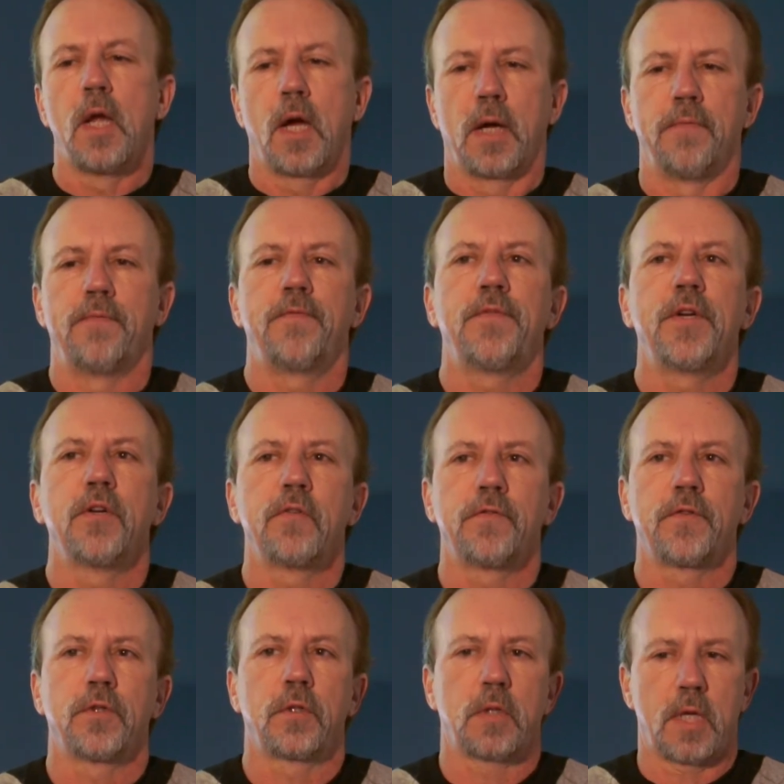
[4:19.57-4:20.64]
I'm
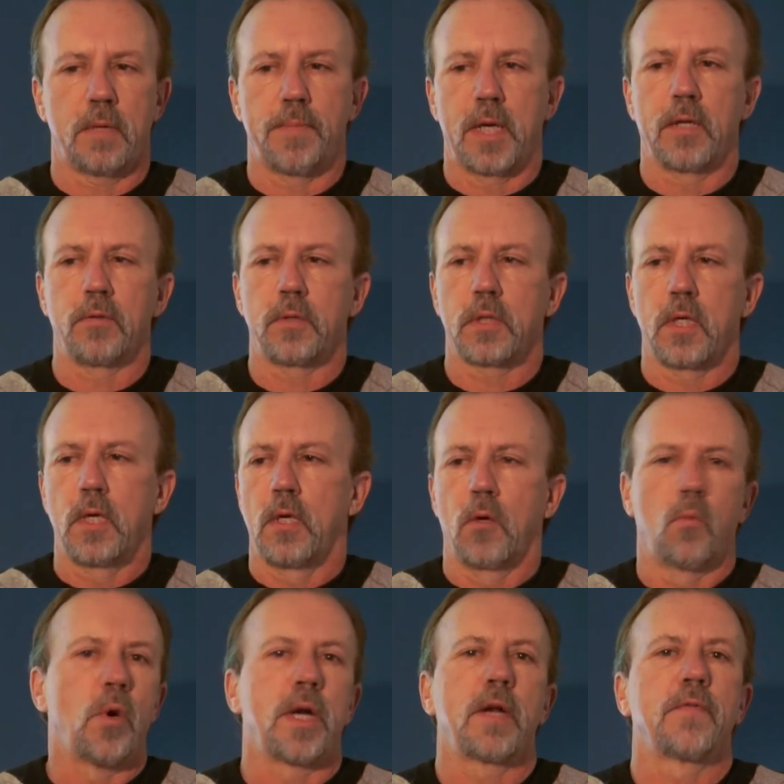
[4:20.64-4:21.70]
fearful about
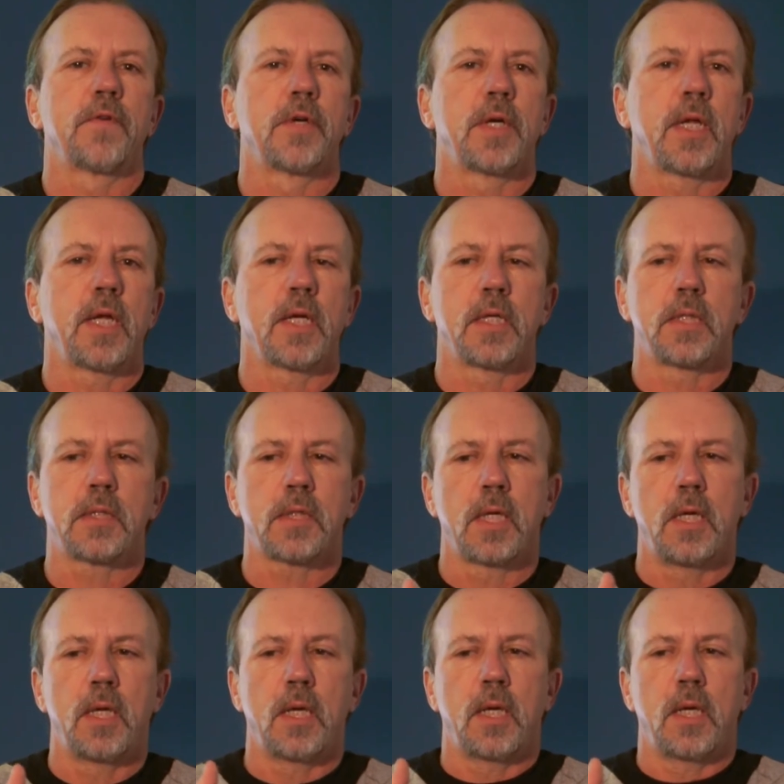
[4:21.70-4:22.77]
whatever it
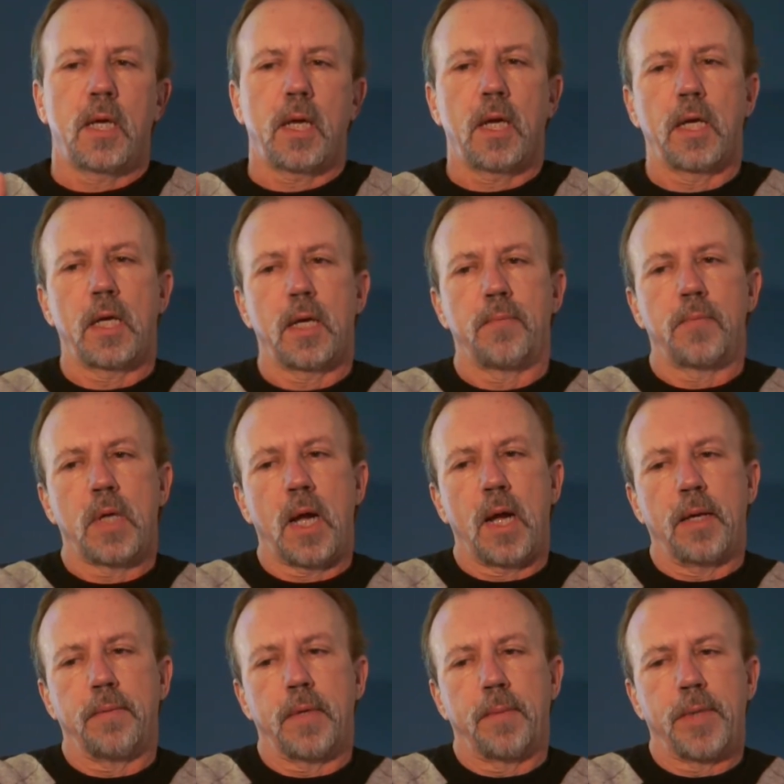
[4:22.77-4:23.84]
is, and
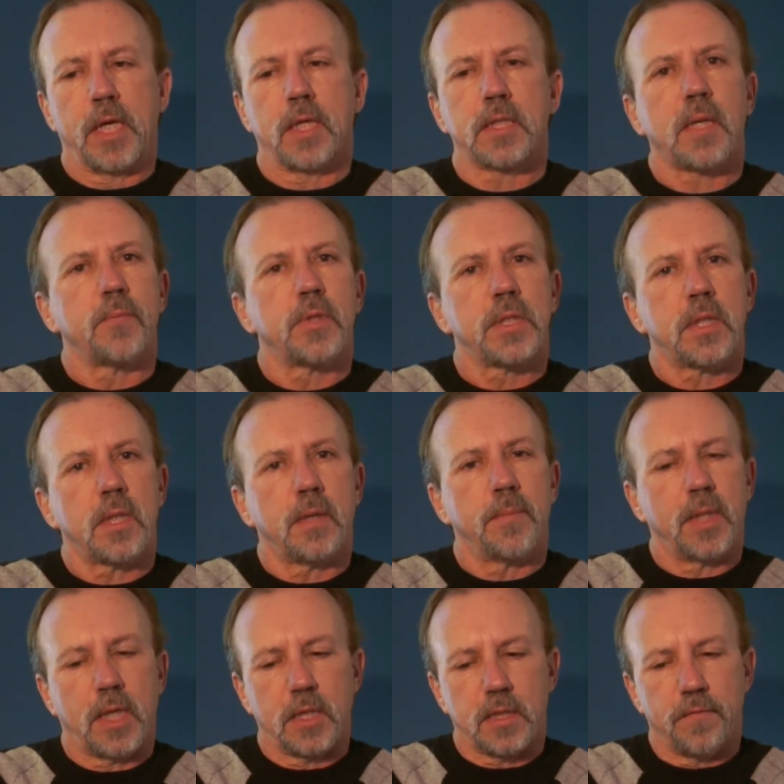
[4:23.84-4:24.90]
because
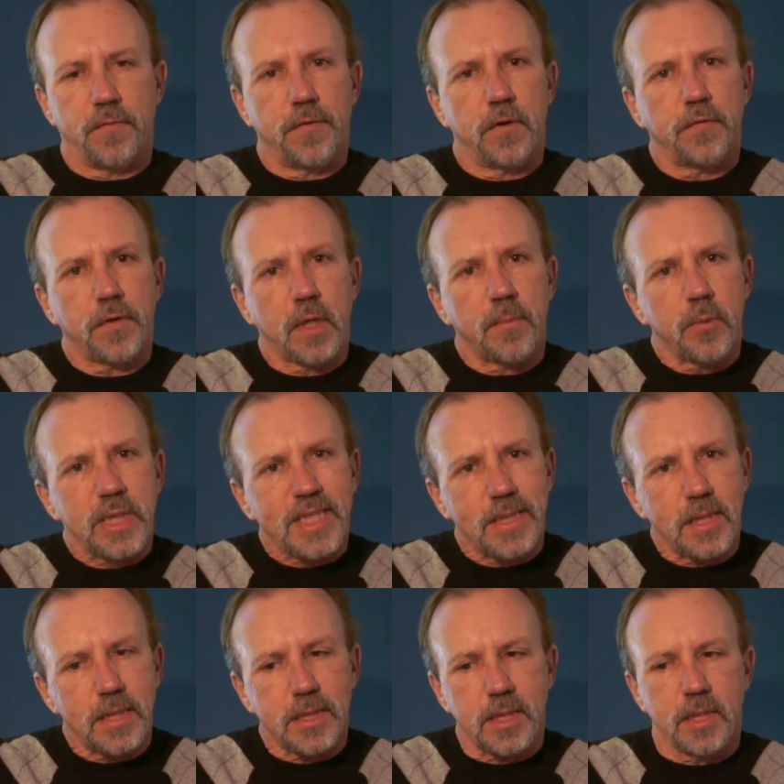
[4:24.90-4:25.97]
I'm fearful and
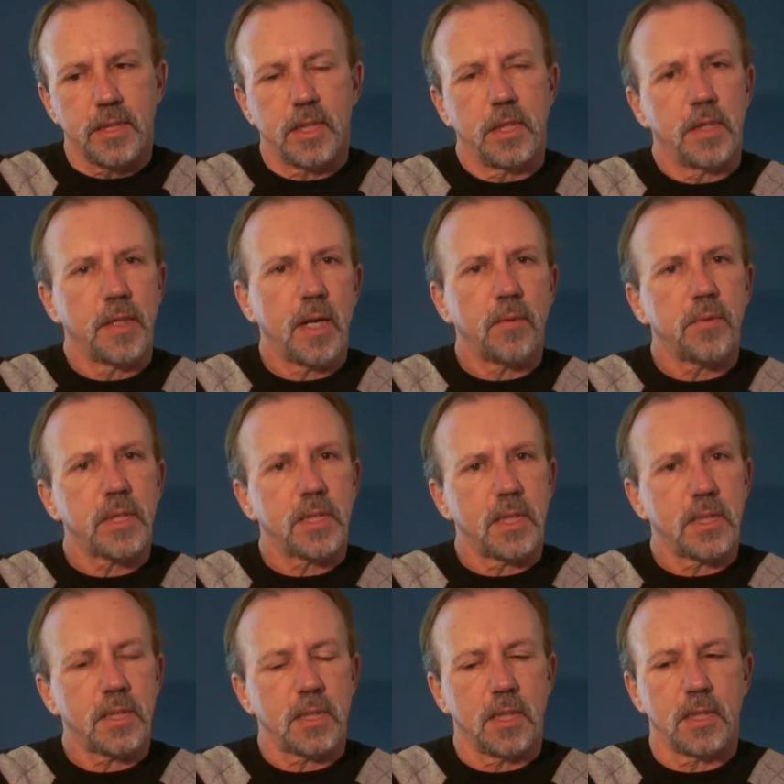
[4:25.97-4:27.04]
resistant, and in that
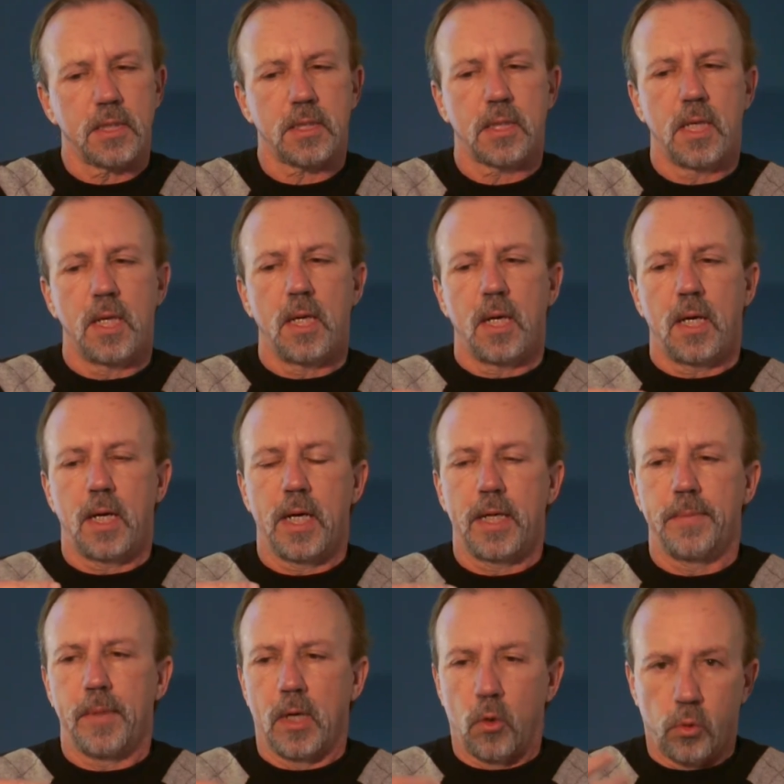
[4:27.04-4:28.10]
resistance,
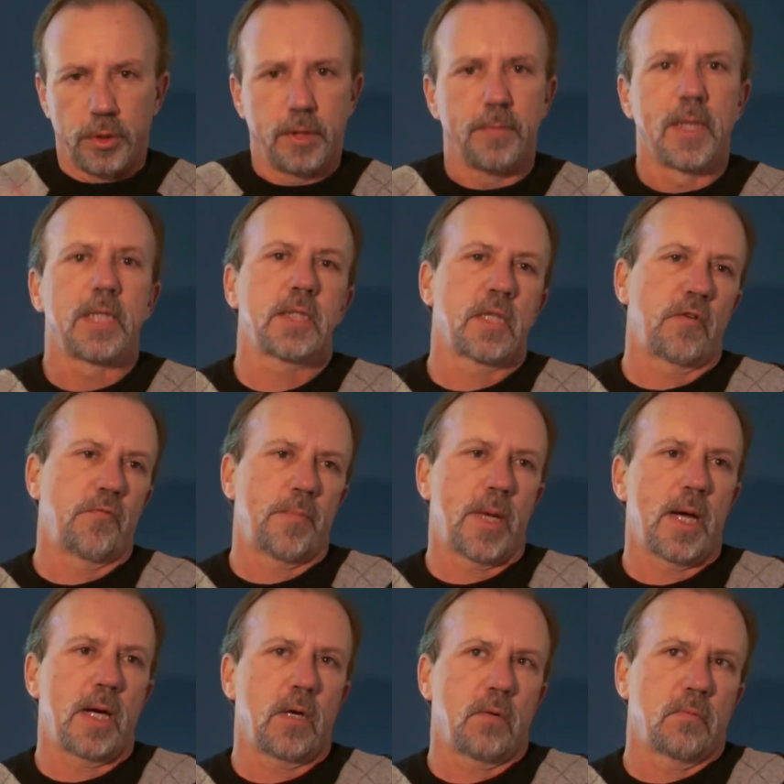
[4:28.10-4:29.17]
I'm holding myself
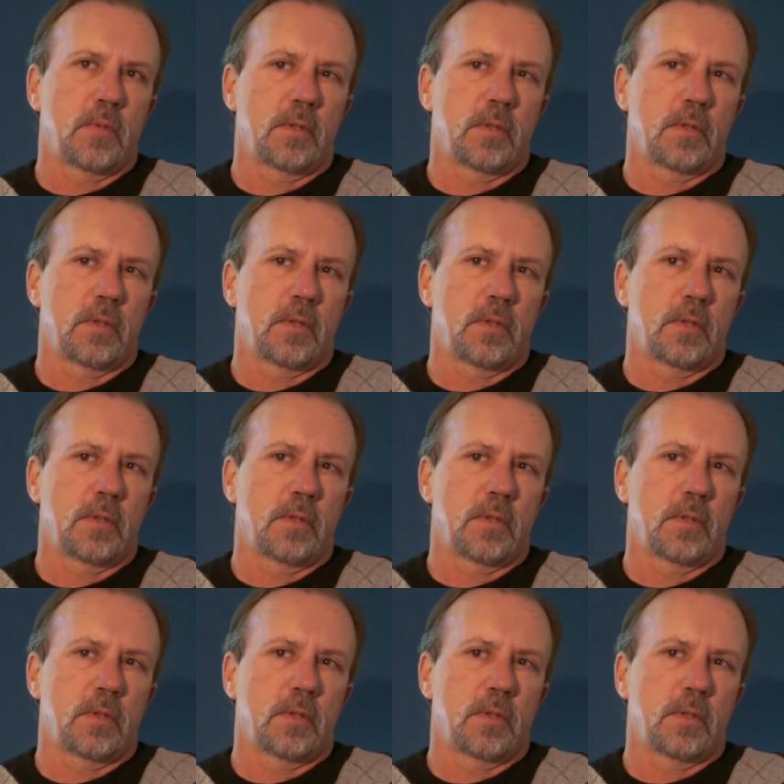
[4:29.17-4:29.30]
back.